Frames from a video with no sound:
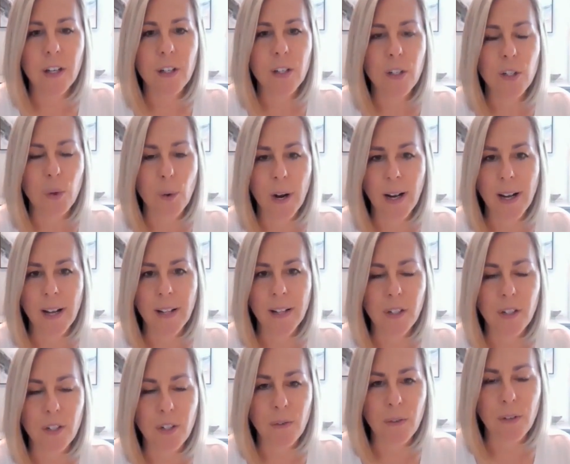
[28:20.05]
Join us
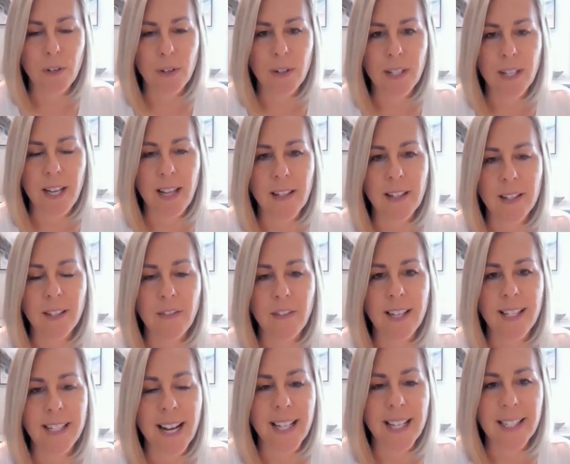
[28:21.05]
June 13th. It's a
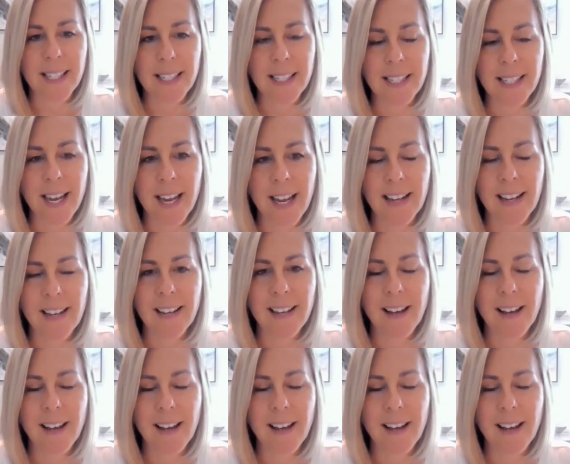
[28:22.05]
fantastic day.